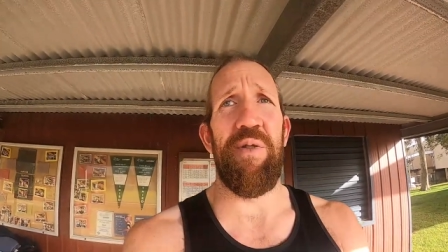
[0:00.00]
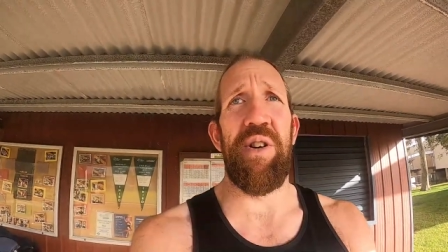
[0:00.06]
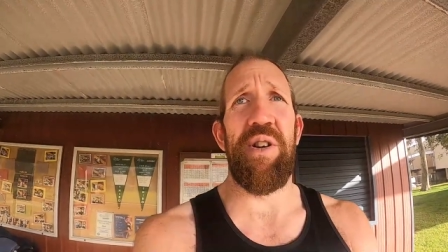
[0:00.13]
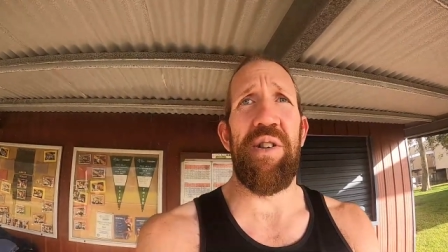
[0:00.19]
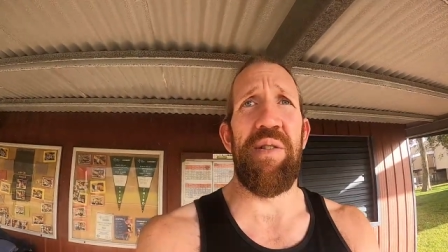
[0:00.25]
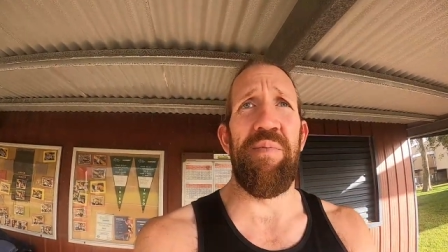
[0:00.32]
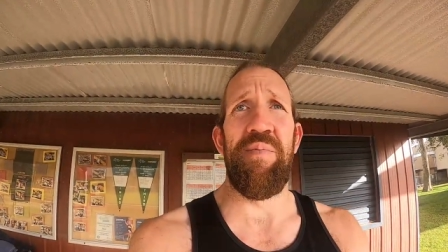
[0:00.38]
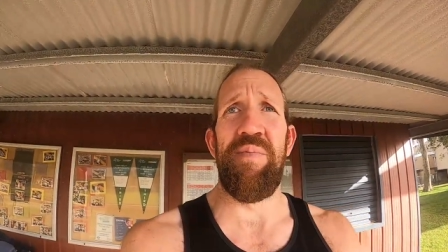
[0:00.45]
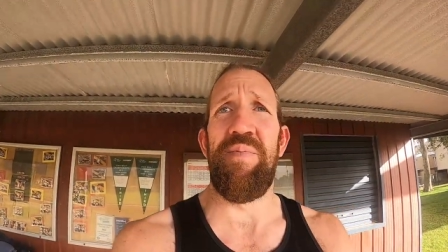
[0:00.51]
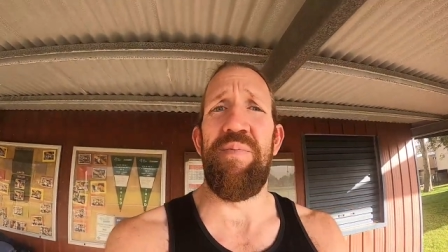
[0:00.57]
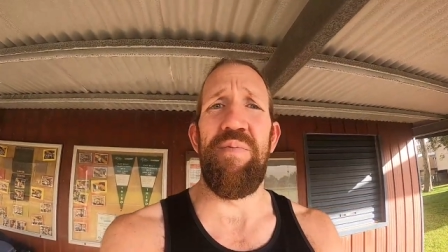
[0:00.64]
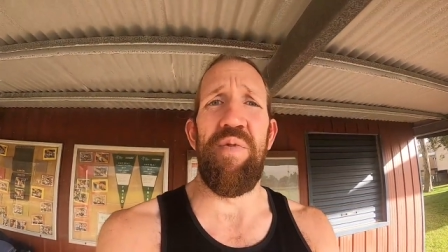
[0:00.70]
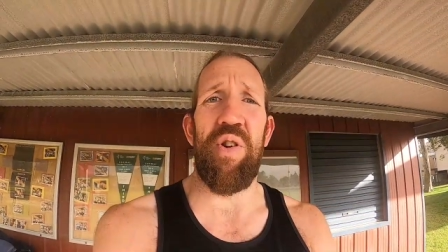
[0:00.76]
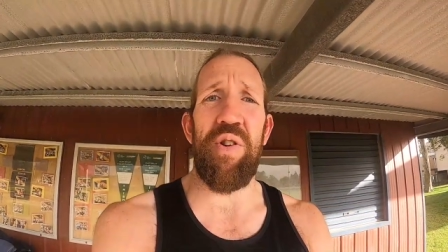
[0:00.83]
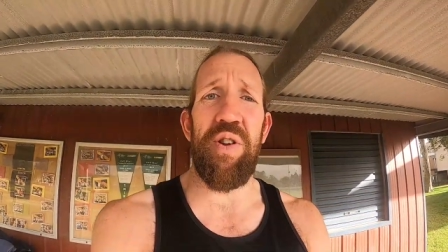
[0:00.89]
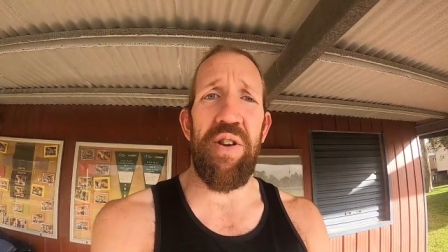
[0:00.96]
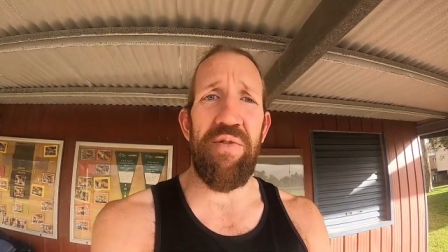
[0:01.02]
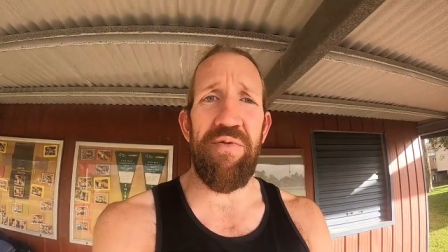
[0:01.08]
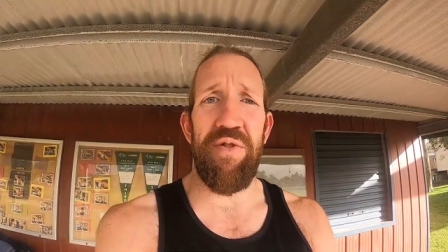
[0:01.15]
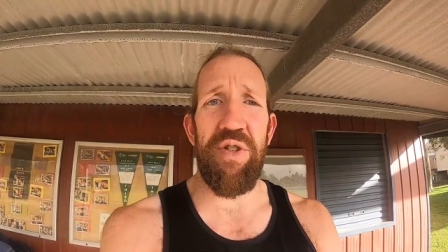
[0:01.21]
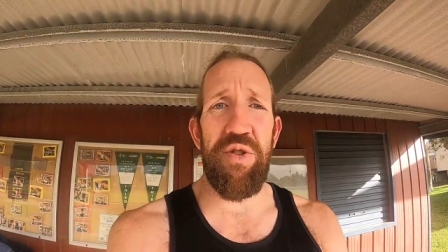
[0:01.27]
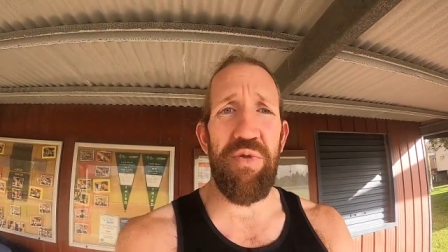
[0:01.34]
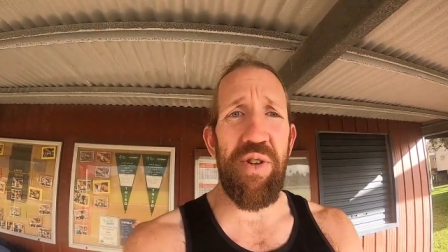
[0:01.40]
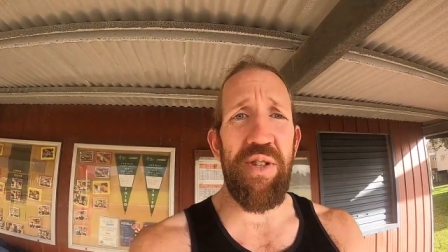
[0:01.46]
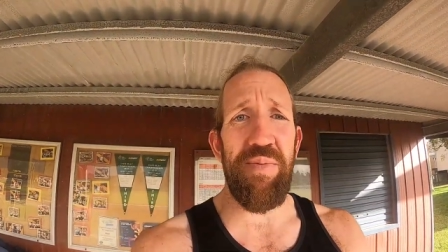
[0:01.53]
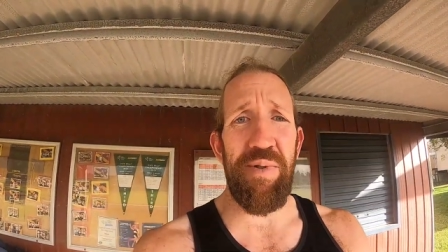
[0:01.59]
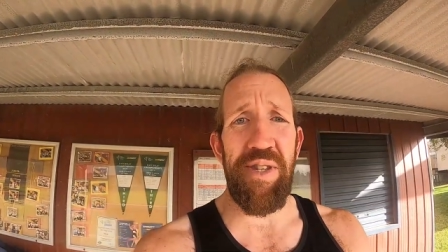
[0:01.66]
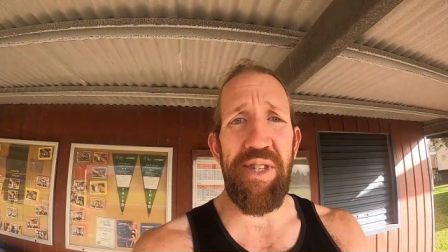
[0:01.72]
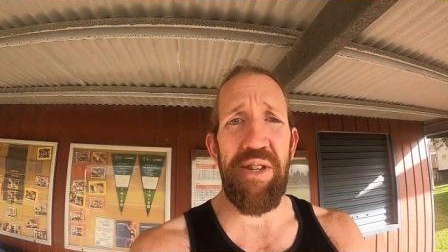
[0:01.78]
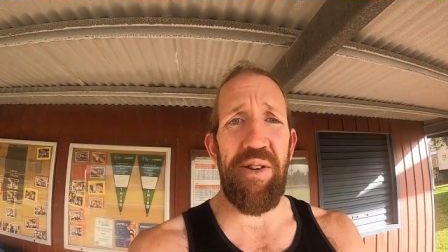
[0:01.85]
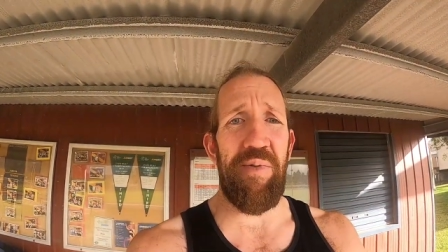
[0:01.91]
where I'm not going to restrict
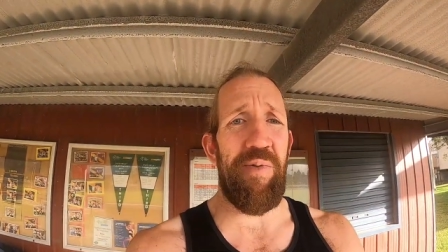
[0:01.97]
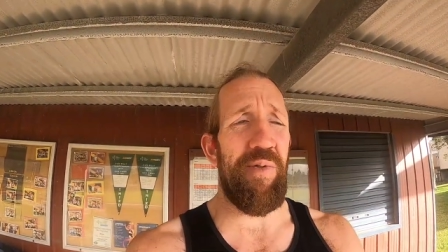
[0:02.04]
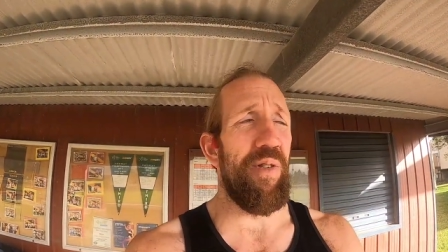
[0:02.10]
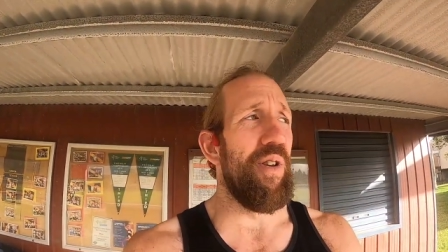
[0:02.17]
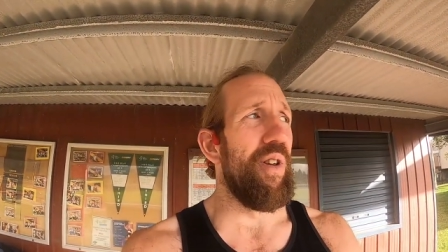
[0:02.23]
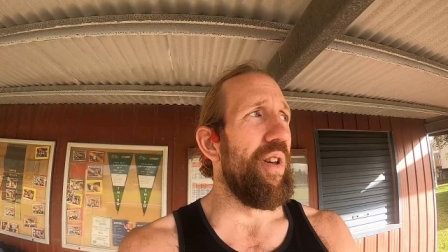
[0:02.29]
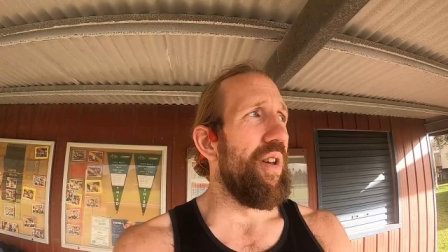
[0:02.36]
myself.